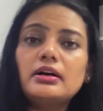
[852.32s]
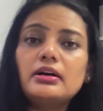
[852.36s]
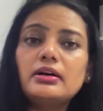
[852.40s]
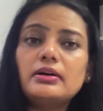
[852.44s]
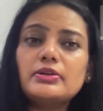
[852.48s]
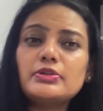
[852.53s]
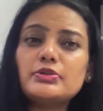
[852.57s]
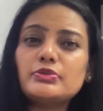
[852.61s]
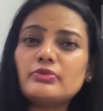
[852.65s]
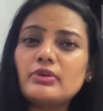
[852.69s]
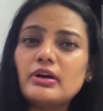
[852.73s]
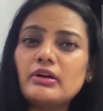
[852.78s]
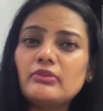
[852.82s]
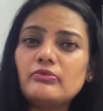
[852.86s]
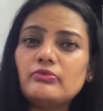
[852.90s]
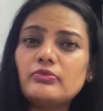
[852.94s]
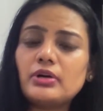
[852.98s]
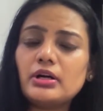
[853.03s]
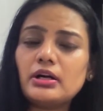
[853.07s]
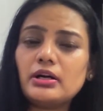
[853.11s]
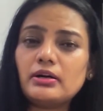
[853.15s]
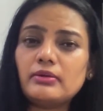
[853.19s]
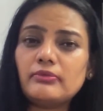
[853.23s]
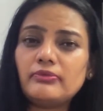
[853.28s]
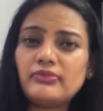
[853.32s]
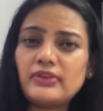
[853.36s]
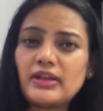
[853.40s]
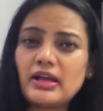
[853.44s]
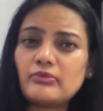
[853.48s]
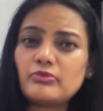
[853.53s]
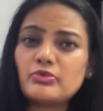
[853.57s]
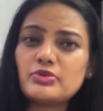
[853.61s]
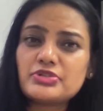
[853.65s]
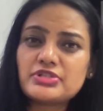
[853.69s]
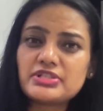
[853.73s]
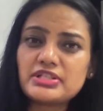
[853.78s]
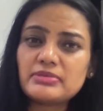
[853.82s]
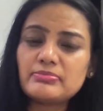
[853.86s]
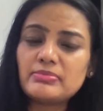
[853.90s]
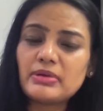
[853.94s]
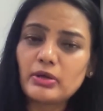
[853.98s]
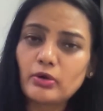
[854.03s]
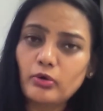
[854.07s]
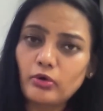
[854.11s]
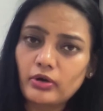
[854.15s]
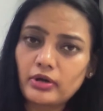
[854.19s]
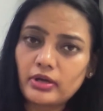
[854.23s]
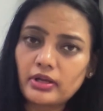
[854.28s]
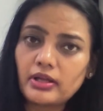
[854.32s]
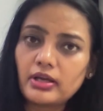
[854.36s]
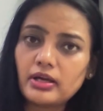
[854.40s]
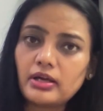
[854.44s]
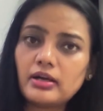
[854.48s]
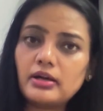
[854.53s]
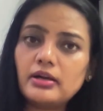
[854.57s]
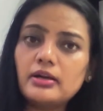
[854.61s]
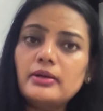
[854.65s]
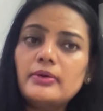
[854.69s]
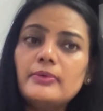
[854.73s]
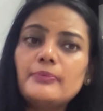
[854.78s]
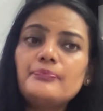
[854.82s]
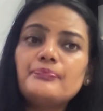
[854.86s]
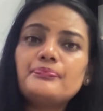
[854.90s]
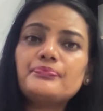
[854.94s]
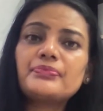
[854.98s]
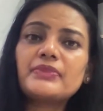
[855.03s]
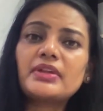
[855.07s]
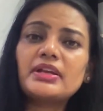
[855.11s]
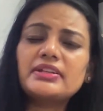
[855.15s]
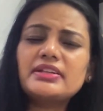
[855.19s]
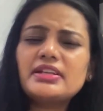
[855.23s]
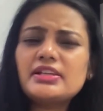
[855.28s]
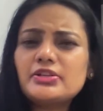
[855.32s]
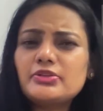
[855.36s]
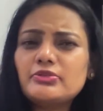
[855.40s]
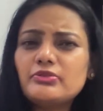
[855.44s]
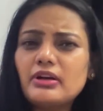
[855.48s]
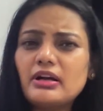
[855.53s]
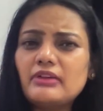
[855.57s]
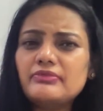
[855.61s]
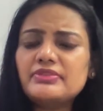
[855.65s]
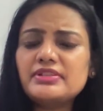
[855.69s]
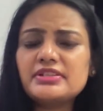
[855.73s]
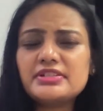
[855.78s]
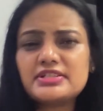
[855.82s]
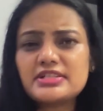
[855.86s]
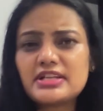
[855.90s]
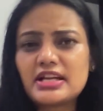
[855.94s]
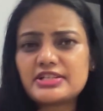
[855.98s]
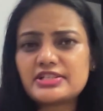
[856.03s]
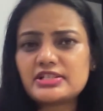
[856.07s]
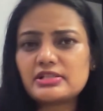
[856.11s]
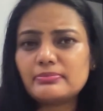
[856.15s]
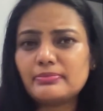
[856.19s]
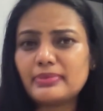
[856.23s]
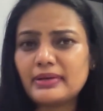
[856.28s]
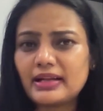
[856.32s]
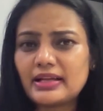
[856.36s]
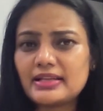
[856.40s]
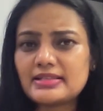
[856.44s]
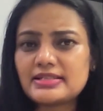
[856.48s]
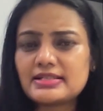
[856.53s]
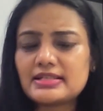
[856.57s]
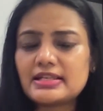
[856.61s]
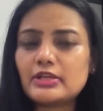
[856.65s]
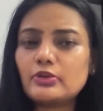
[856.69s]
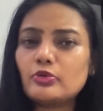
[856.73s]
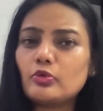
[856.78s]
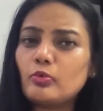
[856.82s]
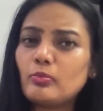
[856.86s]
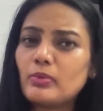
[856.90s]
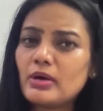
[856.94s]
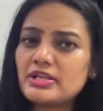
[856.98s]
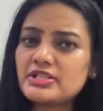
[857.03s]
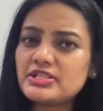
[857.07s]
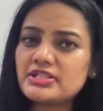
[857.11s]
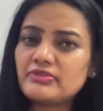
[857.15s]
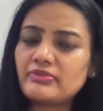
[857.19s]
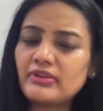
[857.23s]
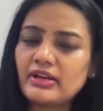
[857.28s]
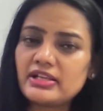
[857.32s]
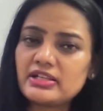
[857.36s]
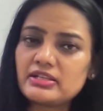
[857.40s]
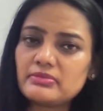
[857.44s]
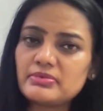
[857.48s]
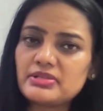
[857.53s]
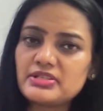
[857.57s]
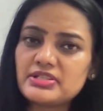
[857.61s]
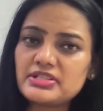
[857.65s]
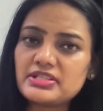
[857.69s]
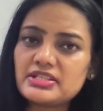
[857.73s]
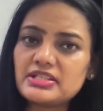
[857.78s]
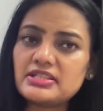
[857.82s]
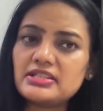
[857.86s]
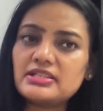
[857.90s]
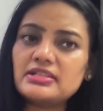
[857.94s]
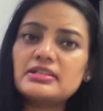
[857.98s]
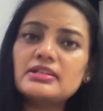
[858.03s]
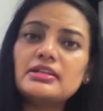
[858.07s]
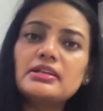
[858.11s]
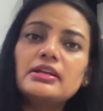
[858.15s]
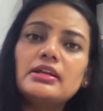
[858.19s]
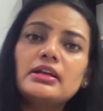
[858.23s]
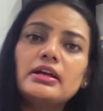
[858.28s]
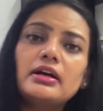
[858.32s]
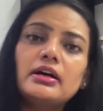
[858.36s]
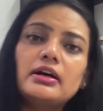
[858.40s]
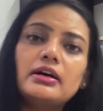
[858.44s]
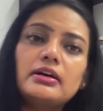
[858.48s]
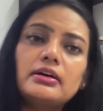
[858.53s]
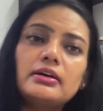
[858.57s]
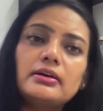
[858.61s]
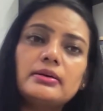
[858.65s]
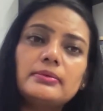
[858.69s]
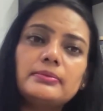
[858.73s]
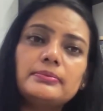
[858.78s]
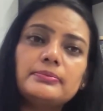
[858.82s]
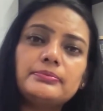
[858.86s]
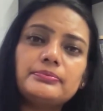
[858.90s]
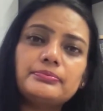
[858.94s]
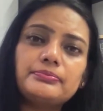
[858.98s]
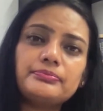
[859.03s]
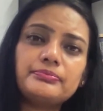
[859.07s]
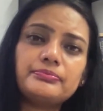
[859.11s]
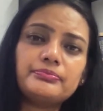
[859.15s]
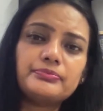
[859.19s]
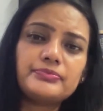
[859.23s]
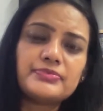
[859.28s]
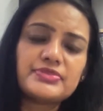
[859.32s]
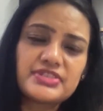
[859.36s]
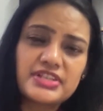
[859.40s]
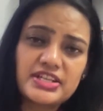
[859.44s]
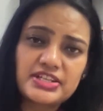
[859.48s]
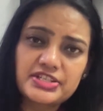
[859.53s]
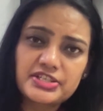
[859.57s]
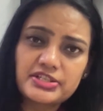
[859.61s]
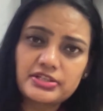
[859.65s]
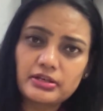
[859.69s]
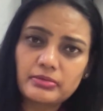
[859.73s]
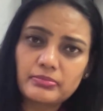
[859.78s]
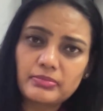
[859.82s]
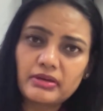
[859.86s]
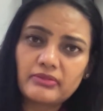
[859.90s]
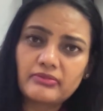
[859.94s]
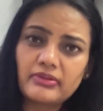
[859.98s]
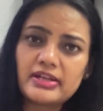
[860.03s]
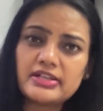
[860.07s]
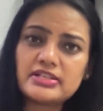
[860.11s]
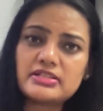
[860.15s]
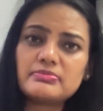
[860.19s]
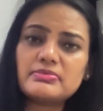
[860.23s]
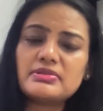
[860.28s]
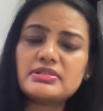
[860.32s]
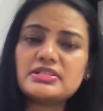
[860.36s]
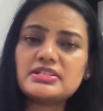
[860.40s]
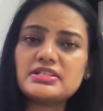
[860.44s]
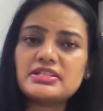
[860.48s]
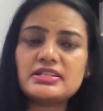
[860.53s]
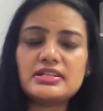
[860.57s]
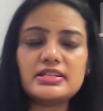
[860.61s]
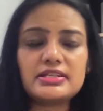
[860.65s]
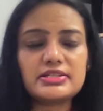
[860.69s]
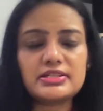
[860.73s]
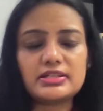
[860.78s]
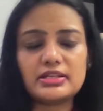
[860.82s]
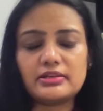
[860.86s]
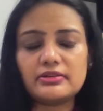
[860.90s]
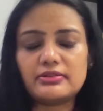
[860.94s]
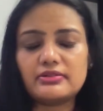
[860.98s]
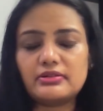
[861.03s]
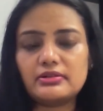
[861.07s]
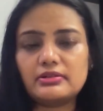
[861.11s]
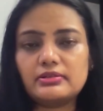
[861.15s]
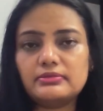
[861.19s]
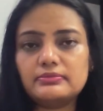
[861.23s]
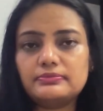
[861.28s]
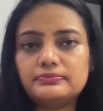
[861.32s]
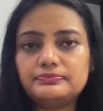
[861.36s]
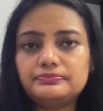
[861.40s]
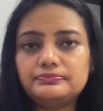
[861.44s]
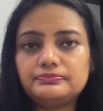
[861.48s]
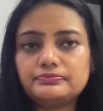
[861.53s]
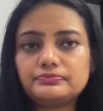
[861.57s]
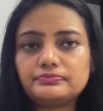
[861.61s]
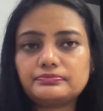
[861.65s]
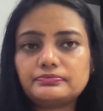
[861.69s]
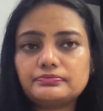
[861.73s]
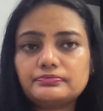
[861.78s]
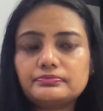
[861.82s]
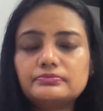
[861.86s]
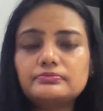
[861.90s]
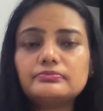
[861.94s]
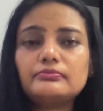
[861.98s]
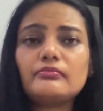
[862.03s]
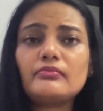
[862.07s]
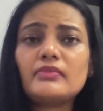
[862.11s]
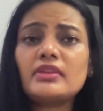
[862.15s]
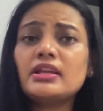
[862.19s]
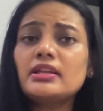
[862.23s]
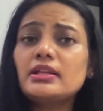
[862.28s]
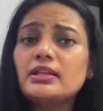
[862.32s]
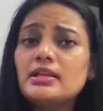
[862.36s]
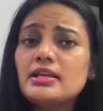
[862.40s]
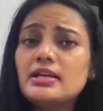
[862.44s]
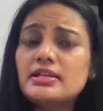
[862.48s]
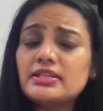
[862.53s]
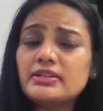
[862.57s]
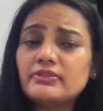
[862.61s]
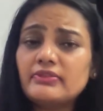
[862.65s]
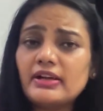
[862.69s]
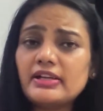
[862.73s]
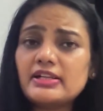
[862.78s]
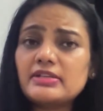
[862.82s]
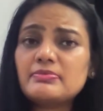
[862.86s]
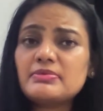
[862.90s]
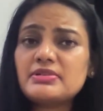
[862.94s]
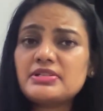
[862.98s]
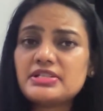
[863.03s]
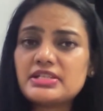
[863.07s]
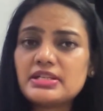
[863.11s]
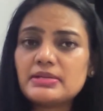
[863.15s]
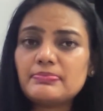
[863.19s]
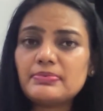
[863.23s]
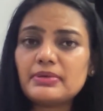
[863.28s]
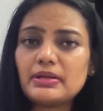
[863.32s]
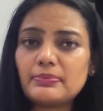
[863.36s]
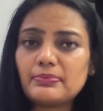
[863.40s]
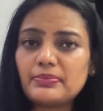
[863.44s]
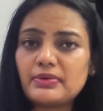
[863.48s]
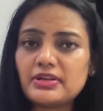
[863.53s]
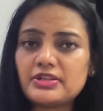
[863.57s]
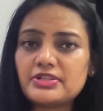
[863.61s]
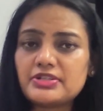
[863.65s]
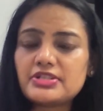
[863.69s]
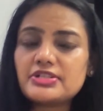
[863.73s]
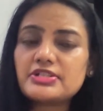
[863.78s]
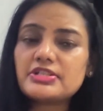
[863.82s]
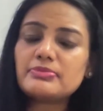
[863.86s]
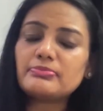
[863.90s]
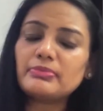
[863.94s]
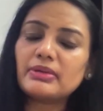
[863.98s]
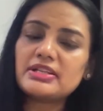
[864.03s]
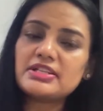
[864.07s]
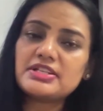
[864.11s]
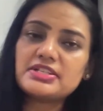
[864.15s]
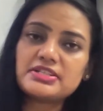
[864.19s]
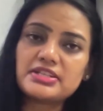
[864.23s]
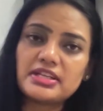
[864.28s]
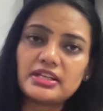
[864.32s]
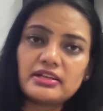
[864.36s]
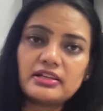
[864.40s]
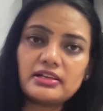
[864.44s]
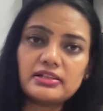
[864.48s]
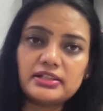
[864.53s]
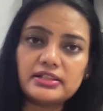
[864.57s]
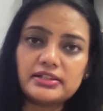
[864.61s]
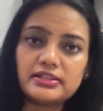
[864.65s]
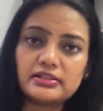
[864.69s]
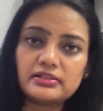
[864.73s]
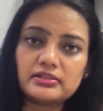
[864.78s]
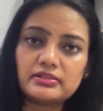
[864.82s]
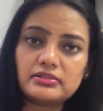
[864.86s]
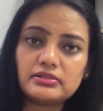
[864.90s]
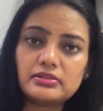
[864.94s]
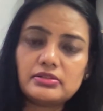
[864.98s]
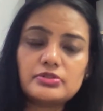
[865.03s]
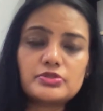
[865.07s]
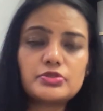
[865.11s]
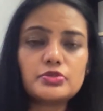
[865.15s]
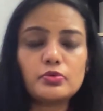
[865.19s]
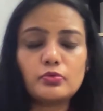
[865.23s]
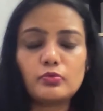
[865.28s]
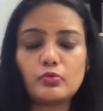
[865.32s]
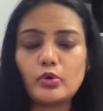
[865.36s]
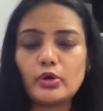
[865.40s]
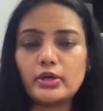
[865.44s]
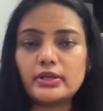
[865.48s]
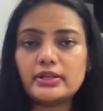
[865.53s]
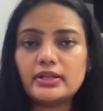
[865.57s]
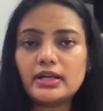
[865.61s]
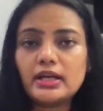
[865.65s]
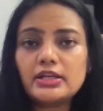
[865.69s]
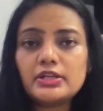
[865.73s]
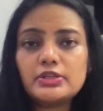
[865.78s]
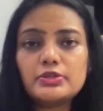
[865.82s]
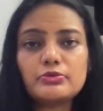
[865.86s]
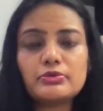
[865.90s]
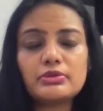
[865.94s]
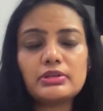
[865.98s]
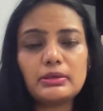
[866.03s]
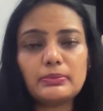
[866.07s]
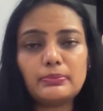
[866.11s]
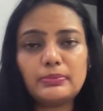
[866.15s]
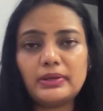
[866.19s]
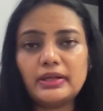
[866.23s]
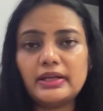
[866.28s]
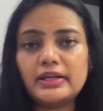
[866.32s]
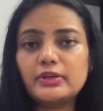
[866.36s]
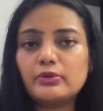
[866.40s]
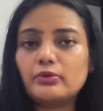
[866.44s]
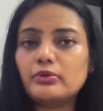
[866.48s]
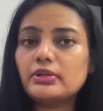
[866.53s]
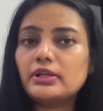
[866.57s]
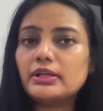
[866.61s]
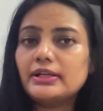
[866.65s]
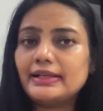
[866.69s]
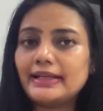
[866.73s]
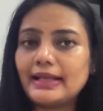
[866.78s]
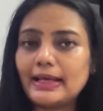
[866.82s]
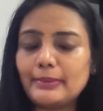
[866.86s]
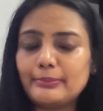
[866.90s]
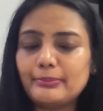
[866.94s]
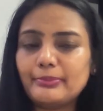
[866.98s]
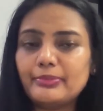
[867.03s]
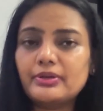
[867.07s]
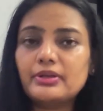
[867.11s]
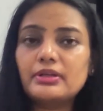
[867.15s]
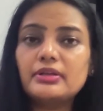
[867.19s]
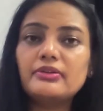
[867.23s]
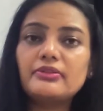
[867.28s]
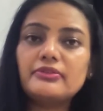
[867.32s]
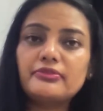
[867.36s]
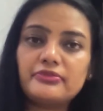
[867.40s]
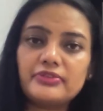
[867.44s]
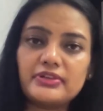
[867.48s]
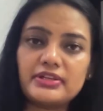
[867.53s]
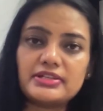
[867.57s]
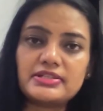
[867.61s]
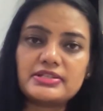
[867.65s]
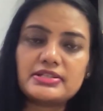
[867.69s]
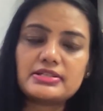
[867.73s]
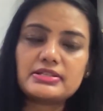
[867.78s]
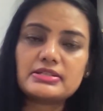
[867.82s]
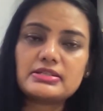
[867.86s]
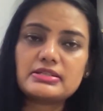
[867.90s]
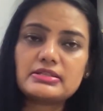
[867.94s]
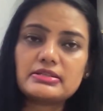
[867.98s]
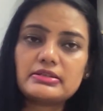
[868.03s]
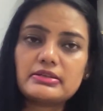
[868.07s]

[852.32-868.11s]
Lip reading: you have Flavo C by Orega. Then you have the international brands like Obagi Vitamin C, Sesterma Vitamin C, etc. The vitamin C preparations might sting a little. To avoid that, you can apply it on a damp face.